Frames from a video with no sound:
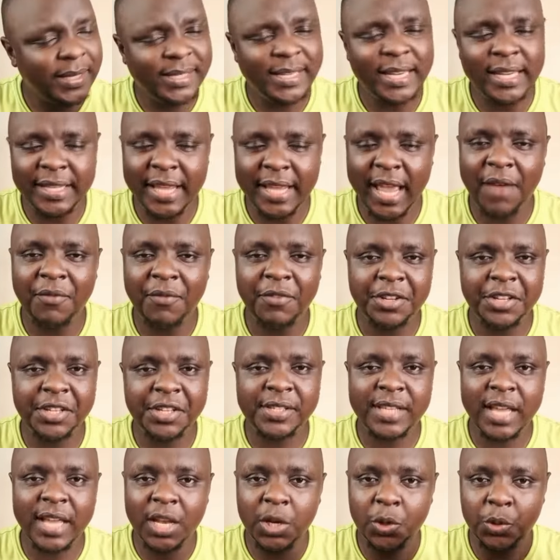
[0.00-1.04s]
But still, the
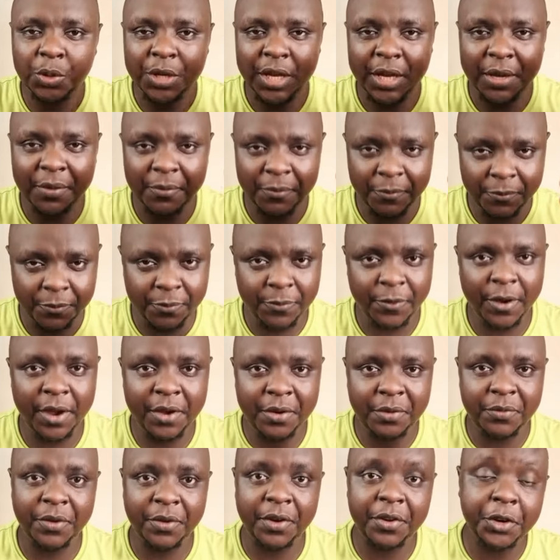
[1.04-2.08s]
averages are looking
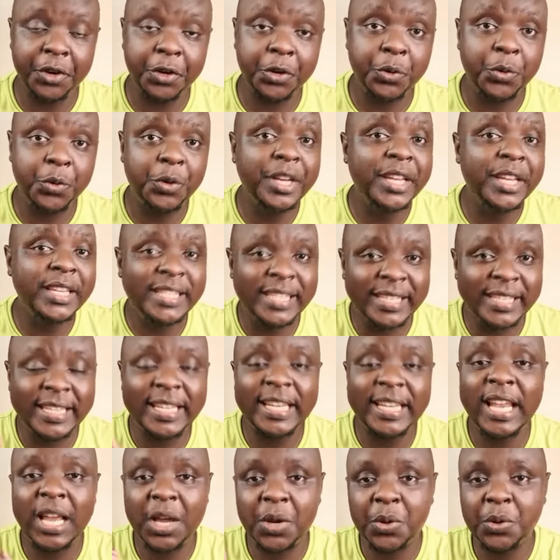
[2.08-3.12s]
very, very good. It's
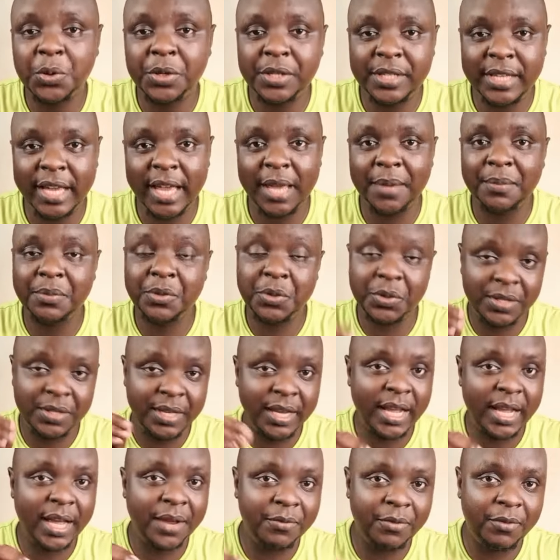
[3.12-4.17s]
still a good time to
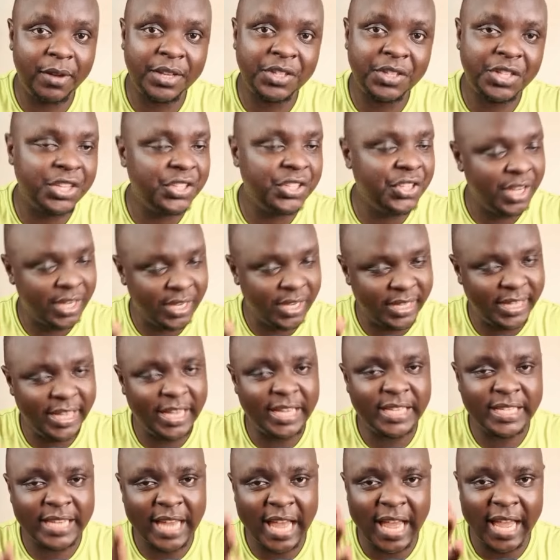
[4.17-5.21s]
take advantage and
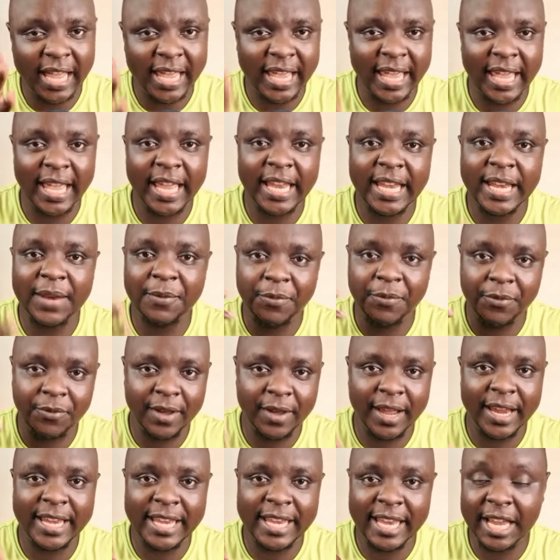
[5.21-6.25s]
get ahead
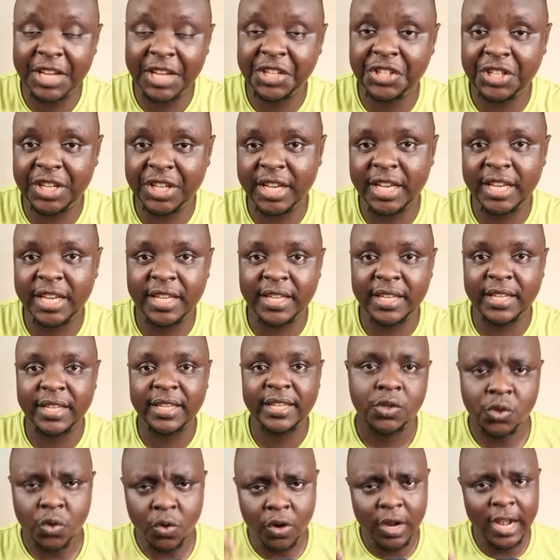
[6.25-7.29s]
financially.
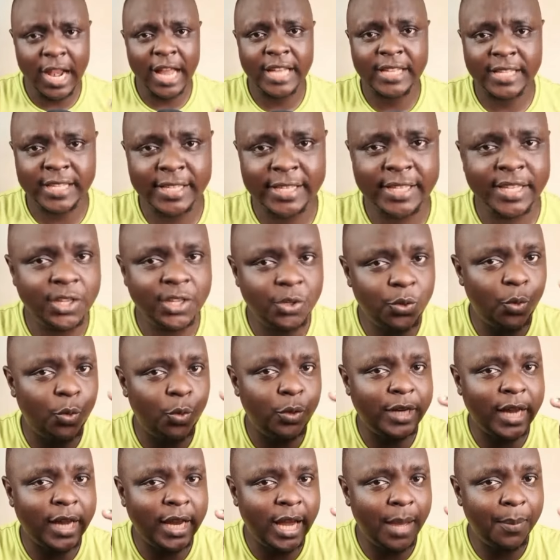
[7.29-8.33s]
So class,
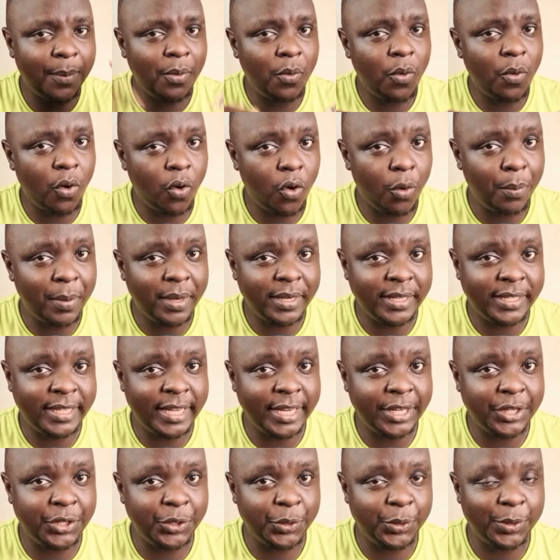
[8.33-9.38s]
situkutane hapo kwa comment
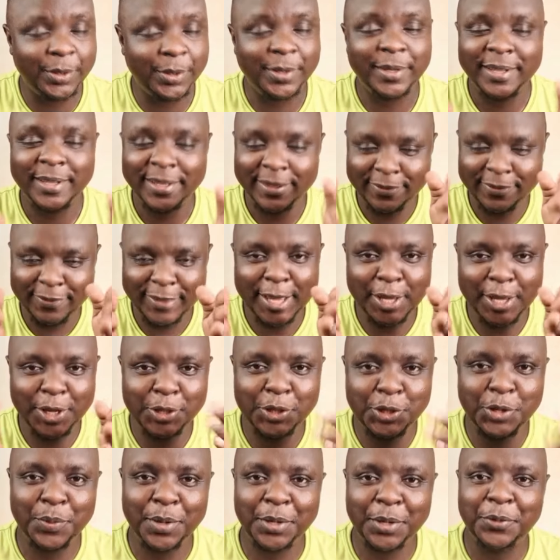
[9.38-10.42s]
section. Thank you
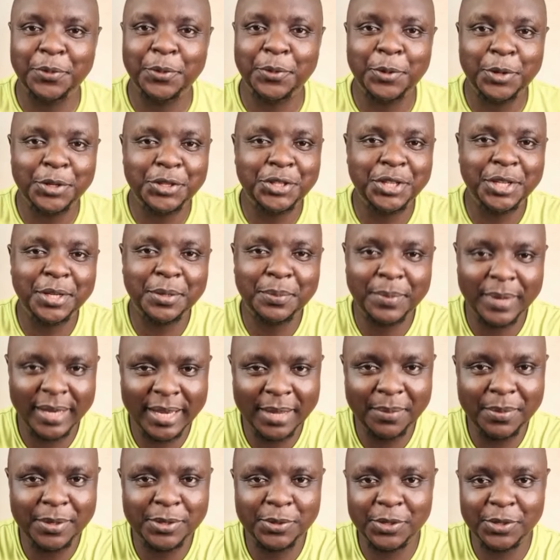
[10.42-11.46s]
so much for watching. My
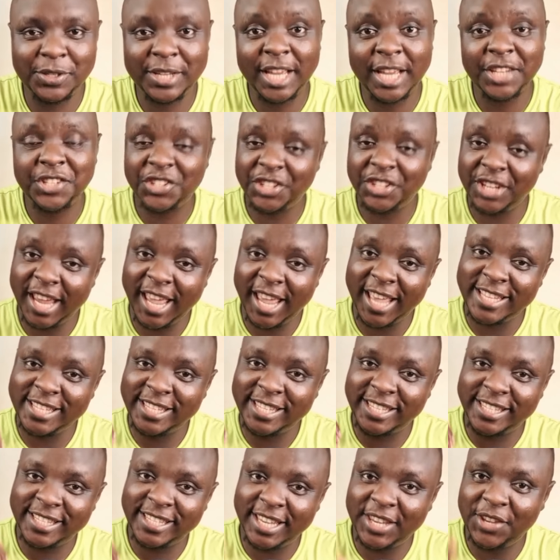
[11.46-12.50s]
name is Otachi, and
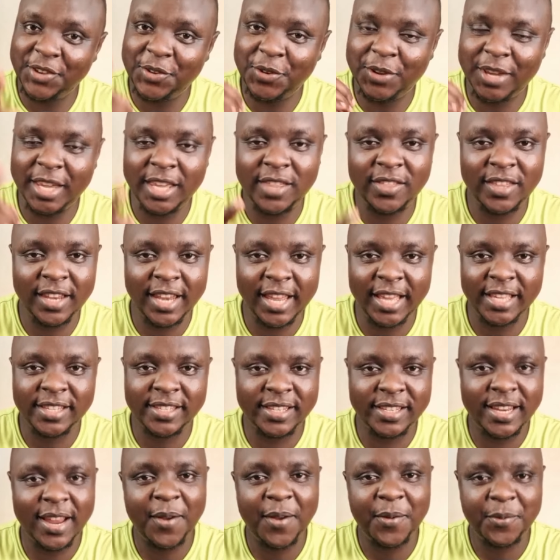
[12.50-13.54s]
see you in the
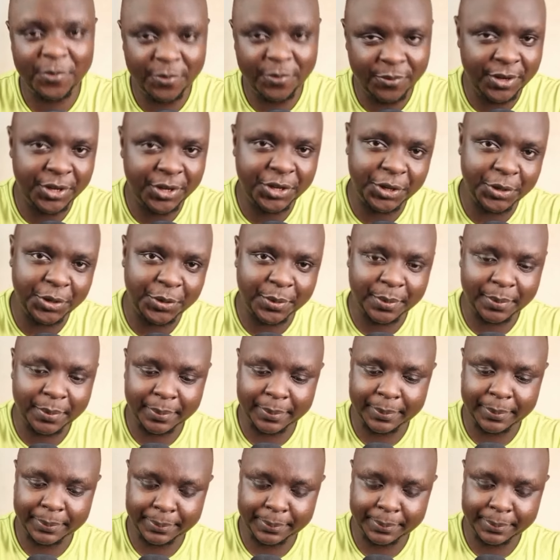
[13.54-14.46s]
next video.